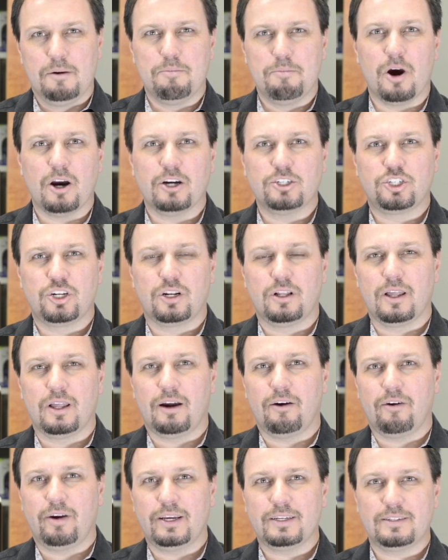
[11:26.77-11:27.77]
marginal
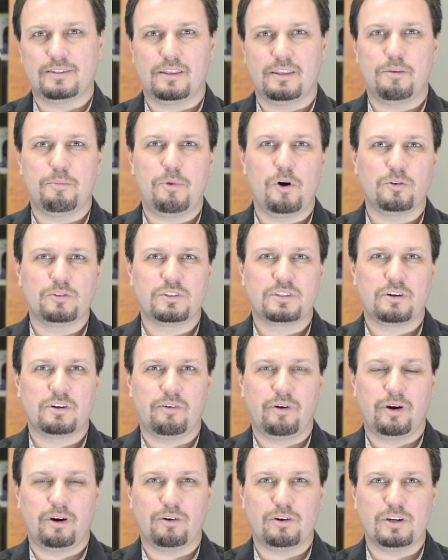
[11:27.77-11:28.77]
areas in the
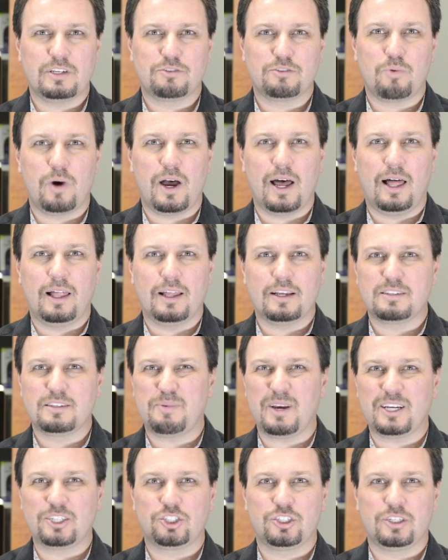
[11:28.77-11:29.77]
posterior as well,
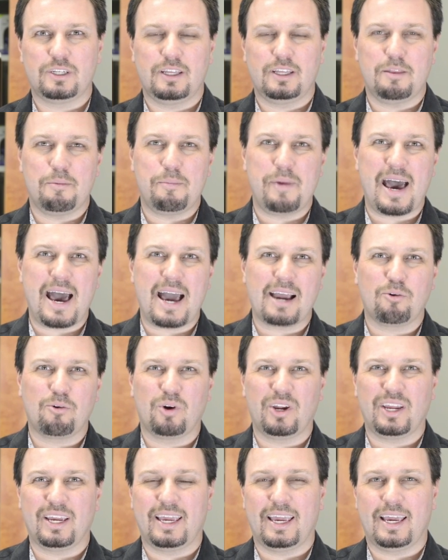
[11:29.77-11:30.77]
especially in the back
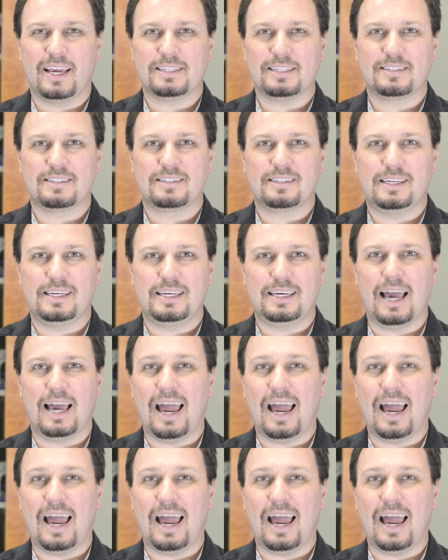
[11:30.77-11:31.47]
where you can't see.